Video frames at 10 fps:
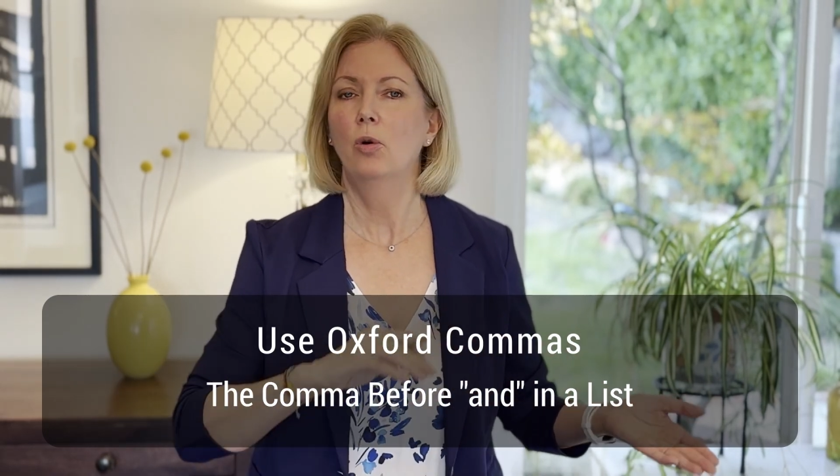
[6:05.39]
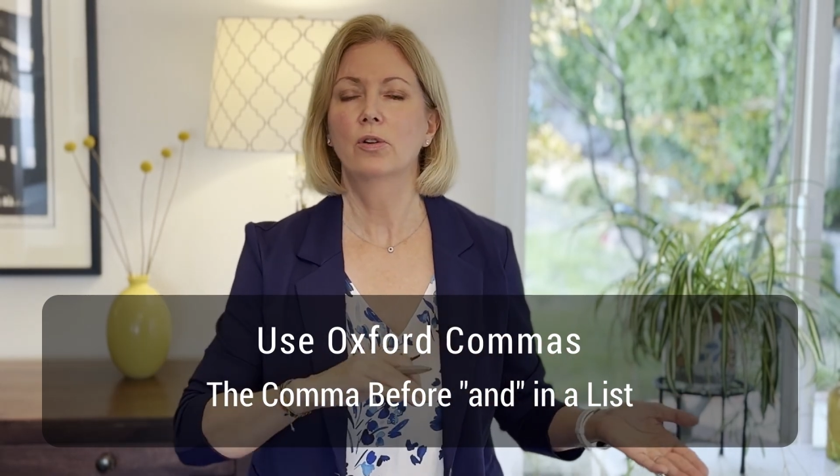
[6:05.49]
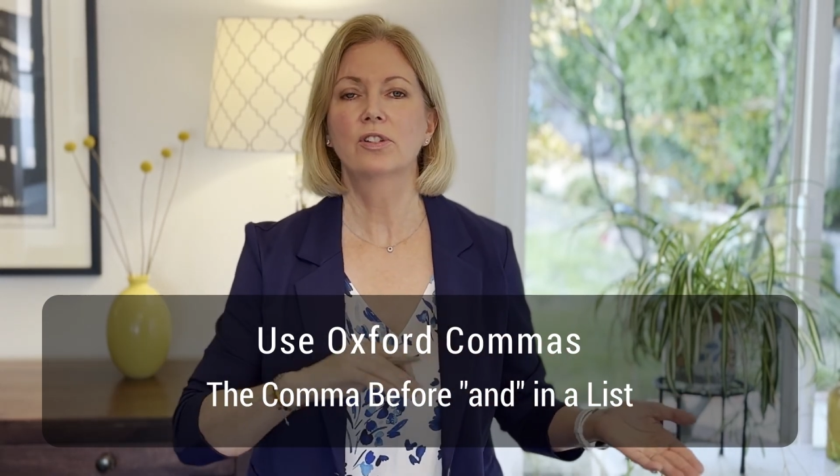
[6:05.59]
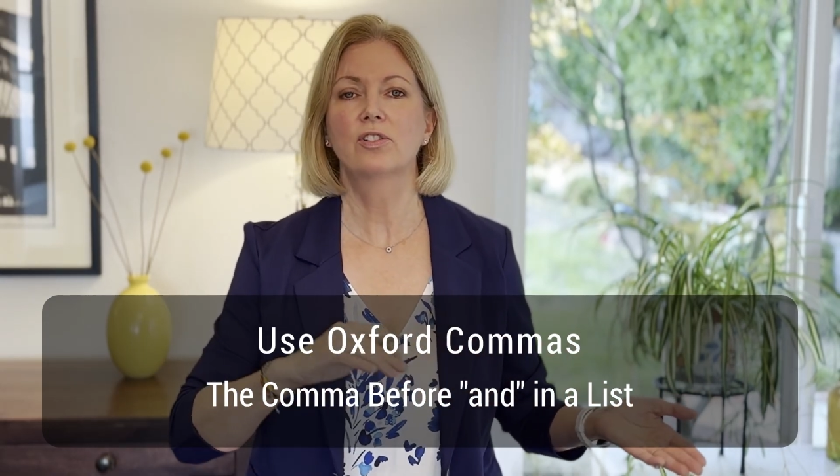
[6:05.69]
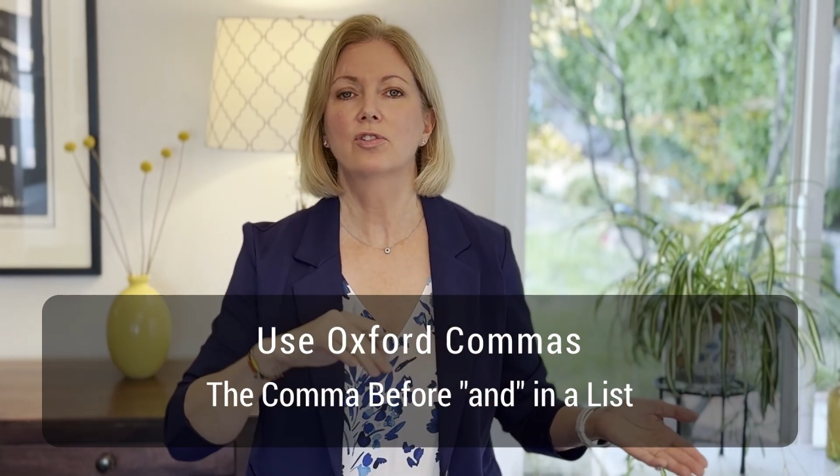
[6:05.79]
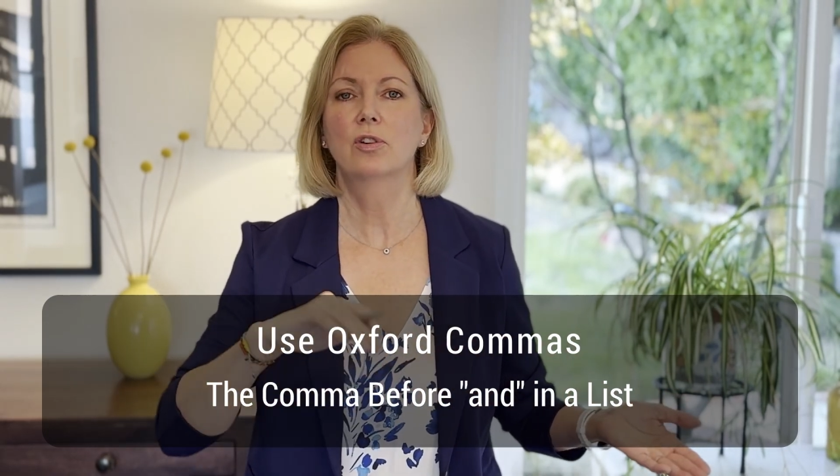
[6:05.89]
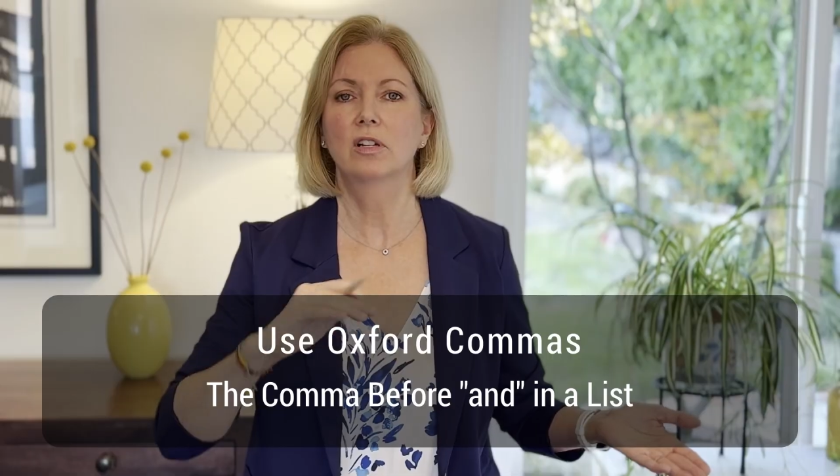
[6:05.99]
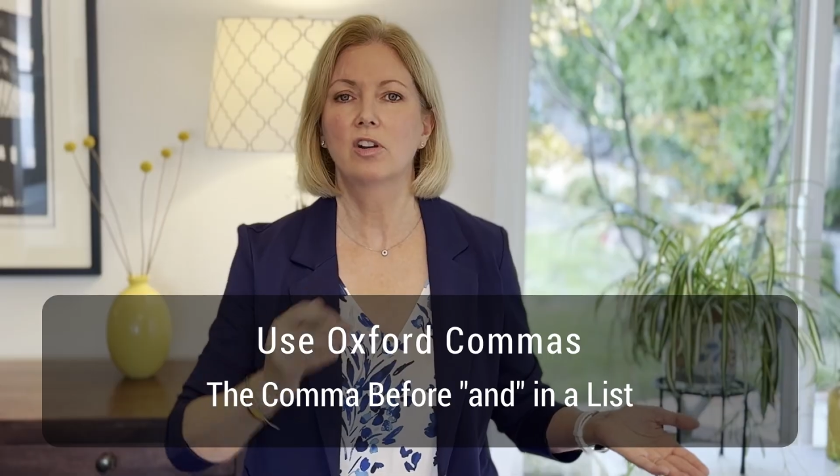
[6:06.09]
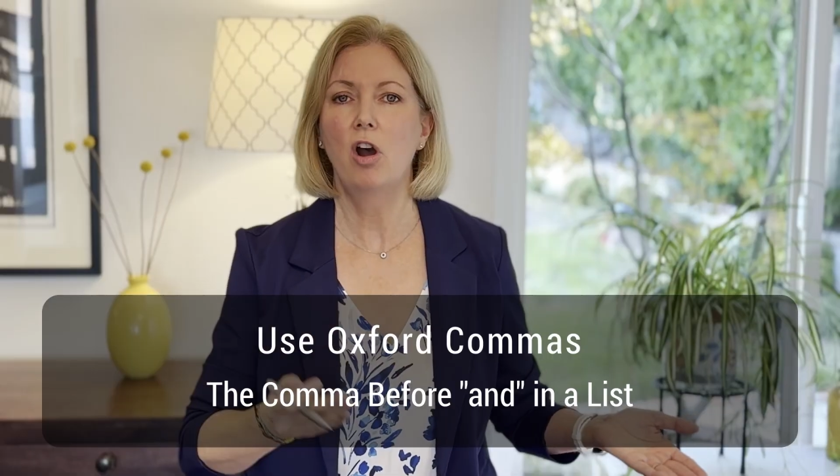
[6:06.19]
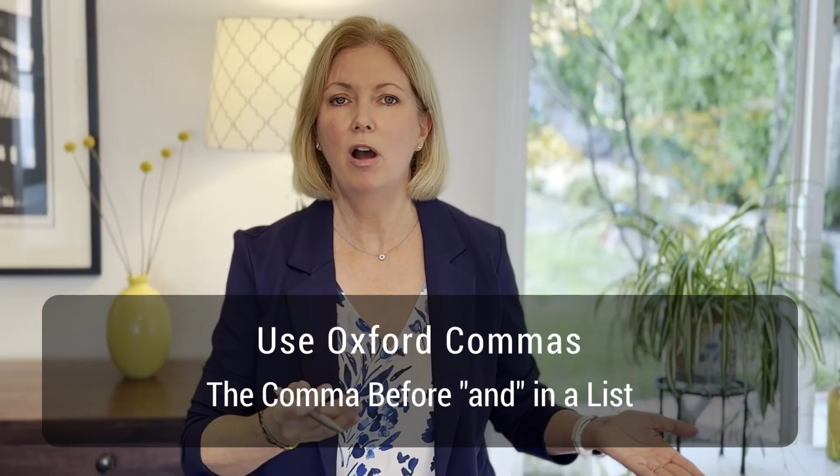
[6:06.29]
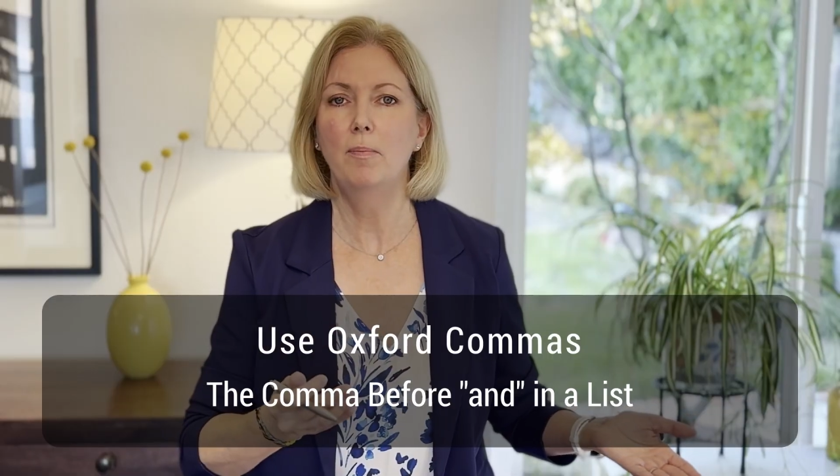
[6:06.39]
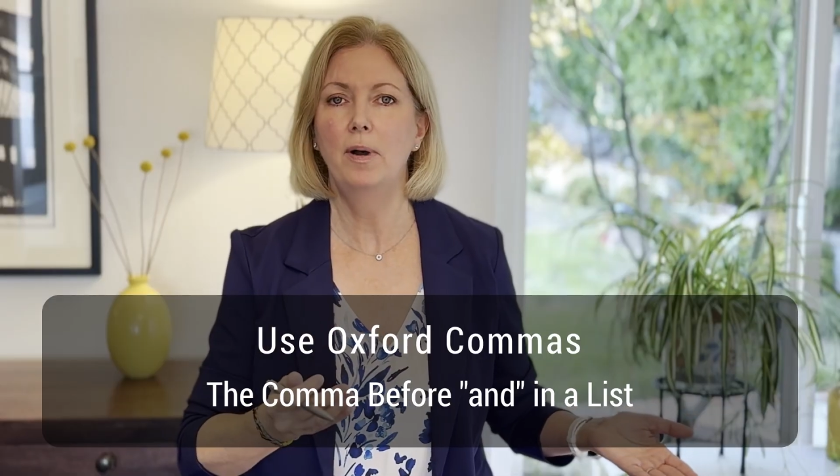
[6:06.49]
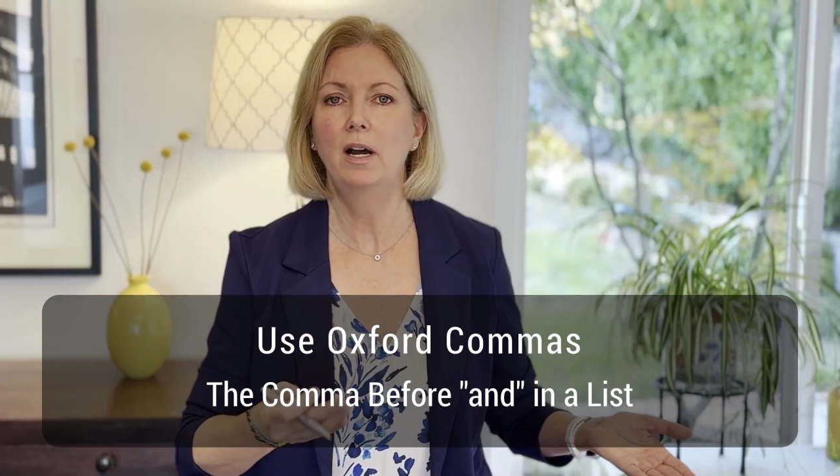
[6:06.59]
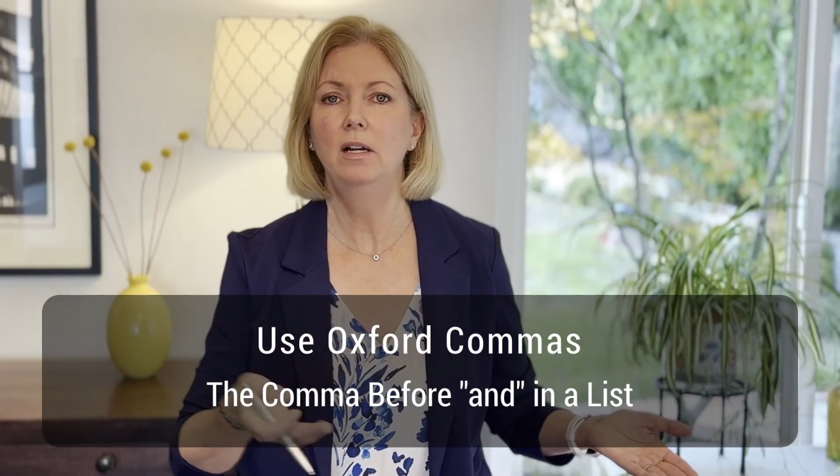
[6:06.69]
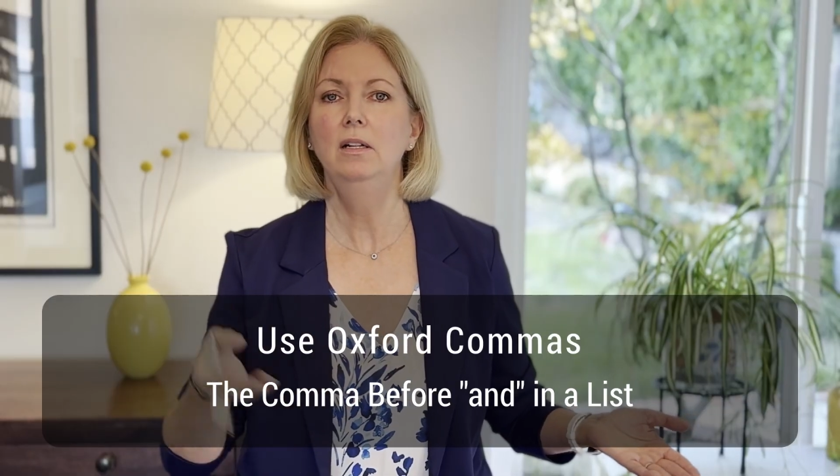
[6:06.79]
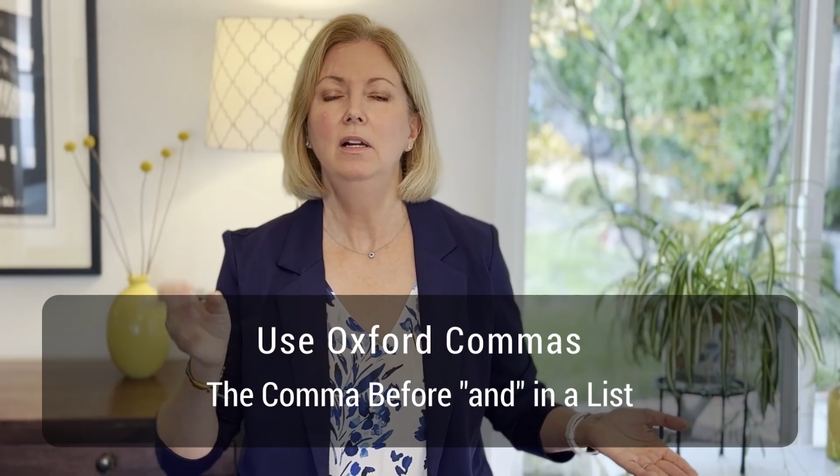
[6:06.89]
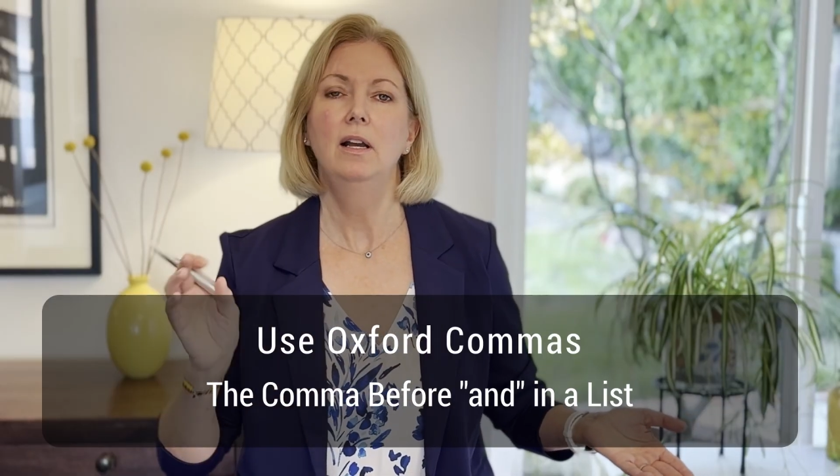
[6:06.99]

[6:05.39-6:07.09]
orchestra, comma,